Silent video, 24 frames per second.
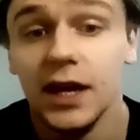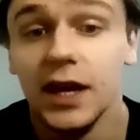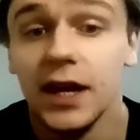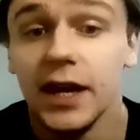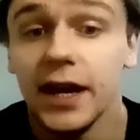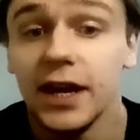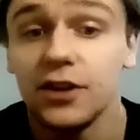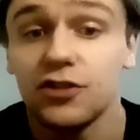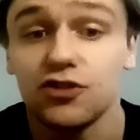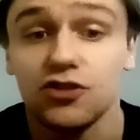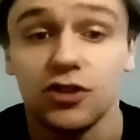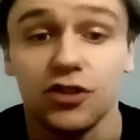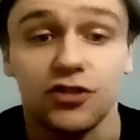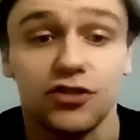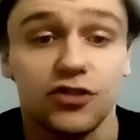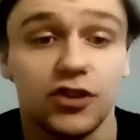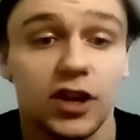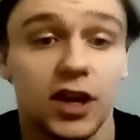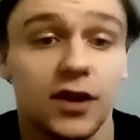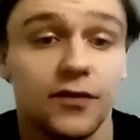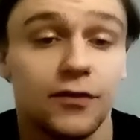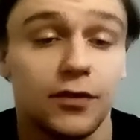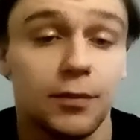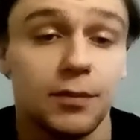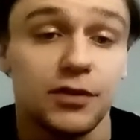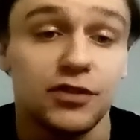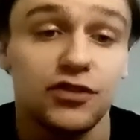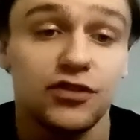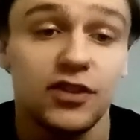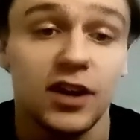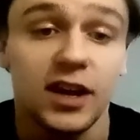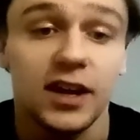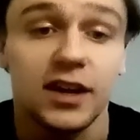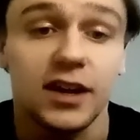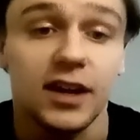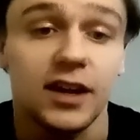It's just the
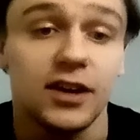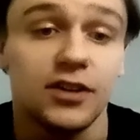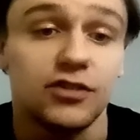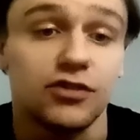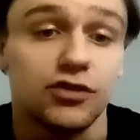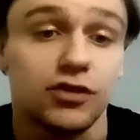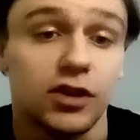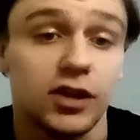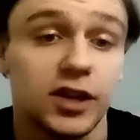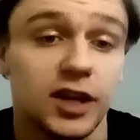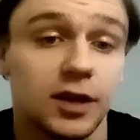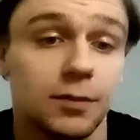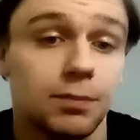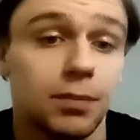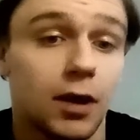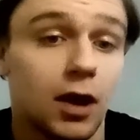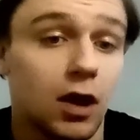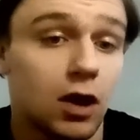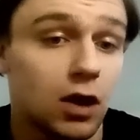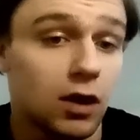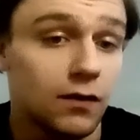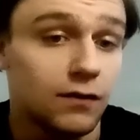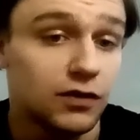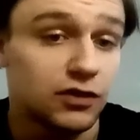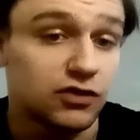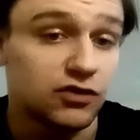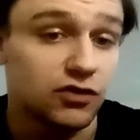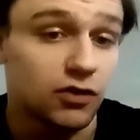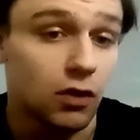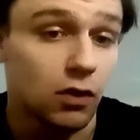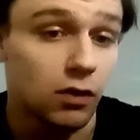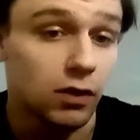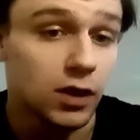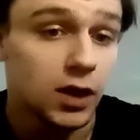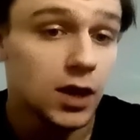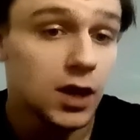mistake is learning part of the
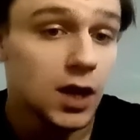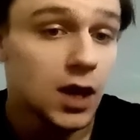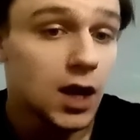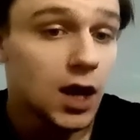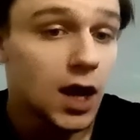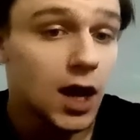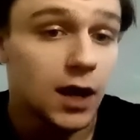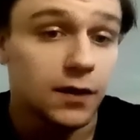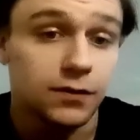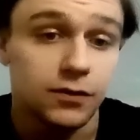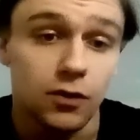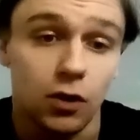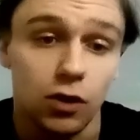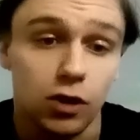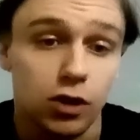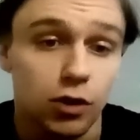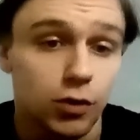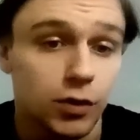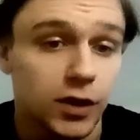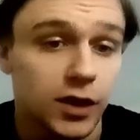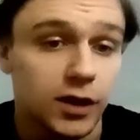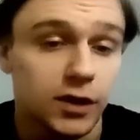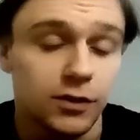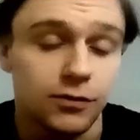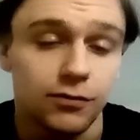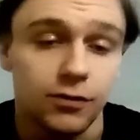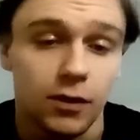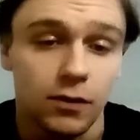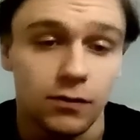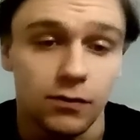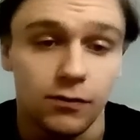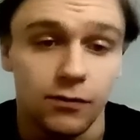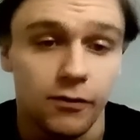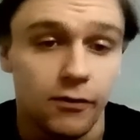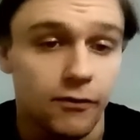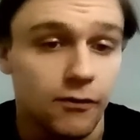song and not going any
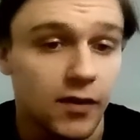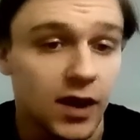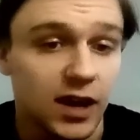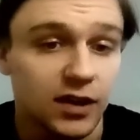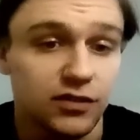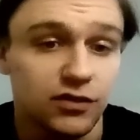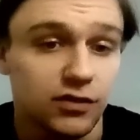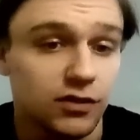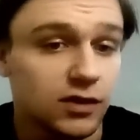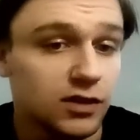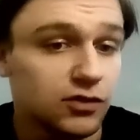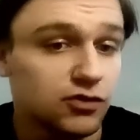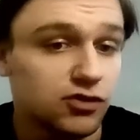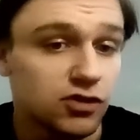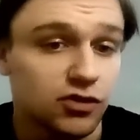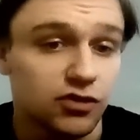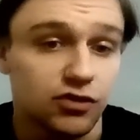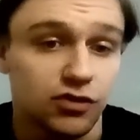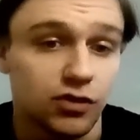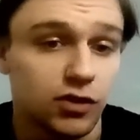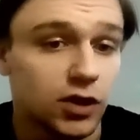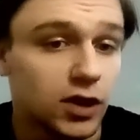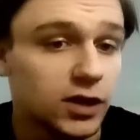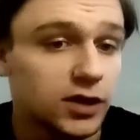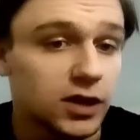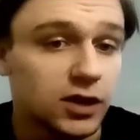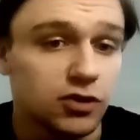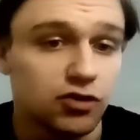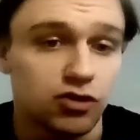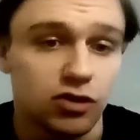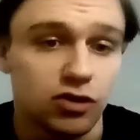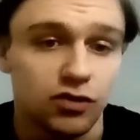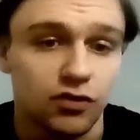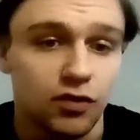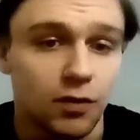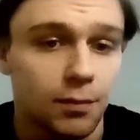further than that, just learning
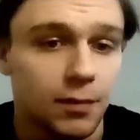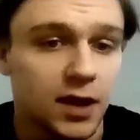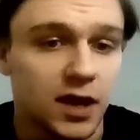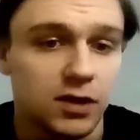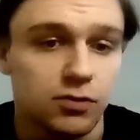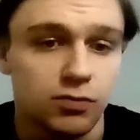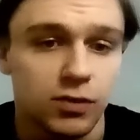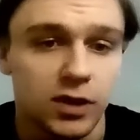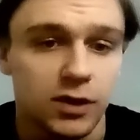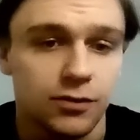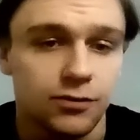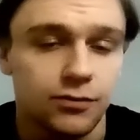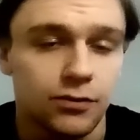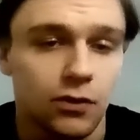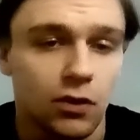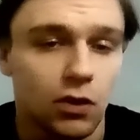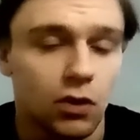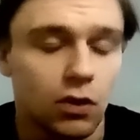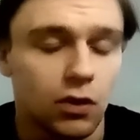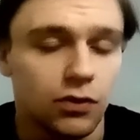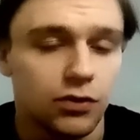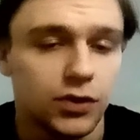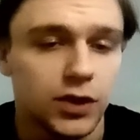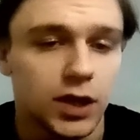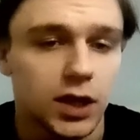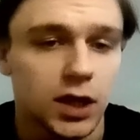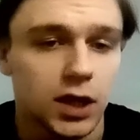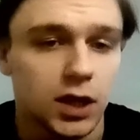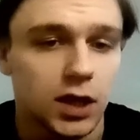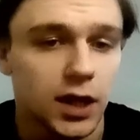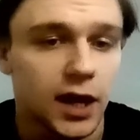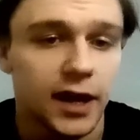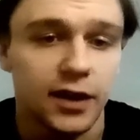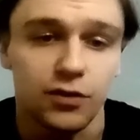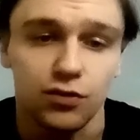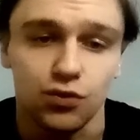just the main riff or the
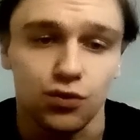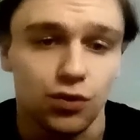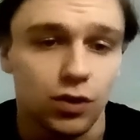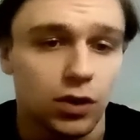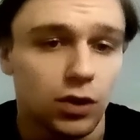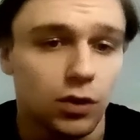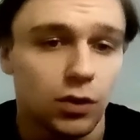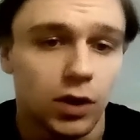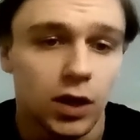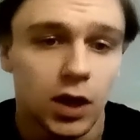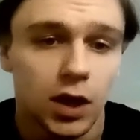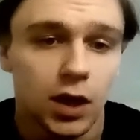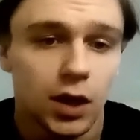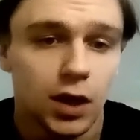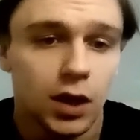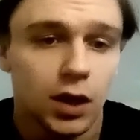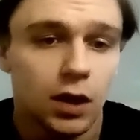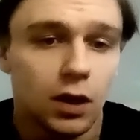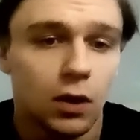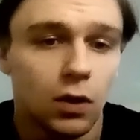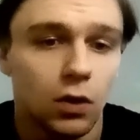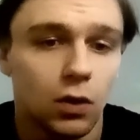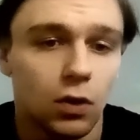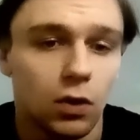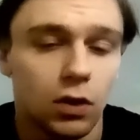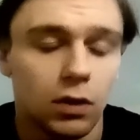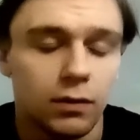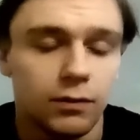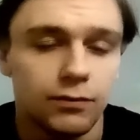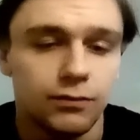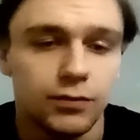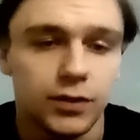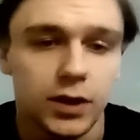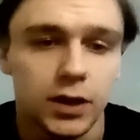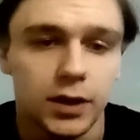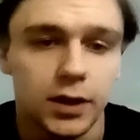intro or
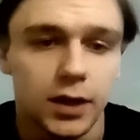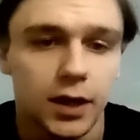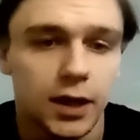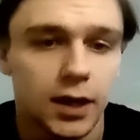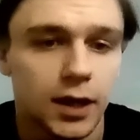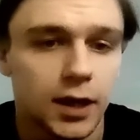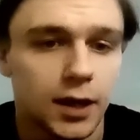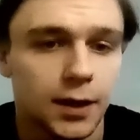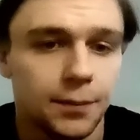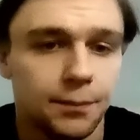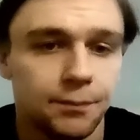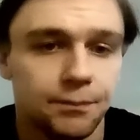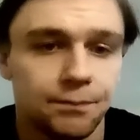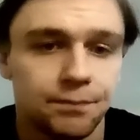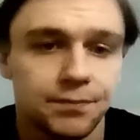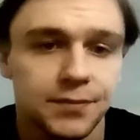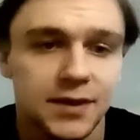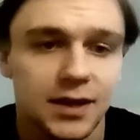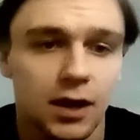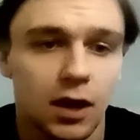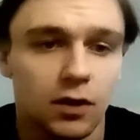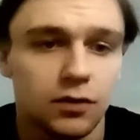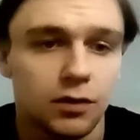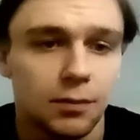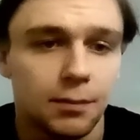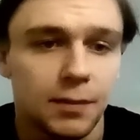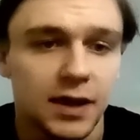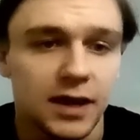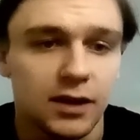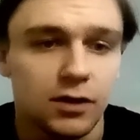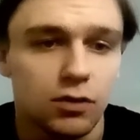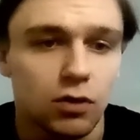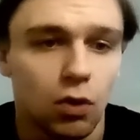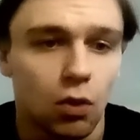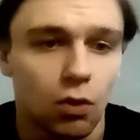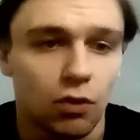the main
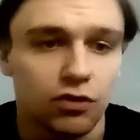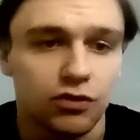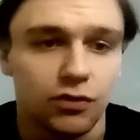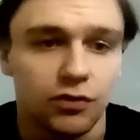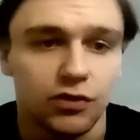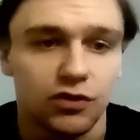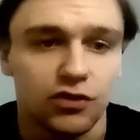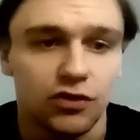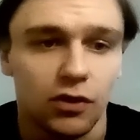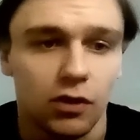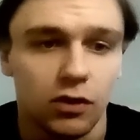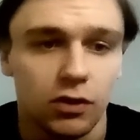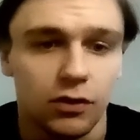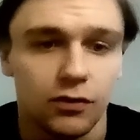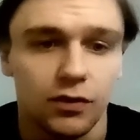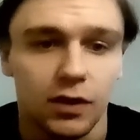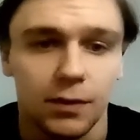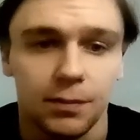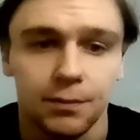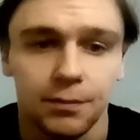chorus of the song.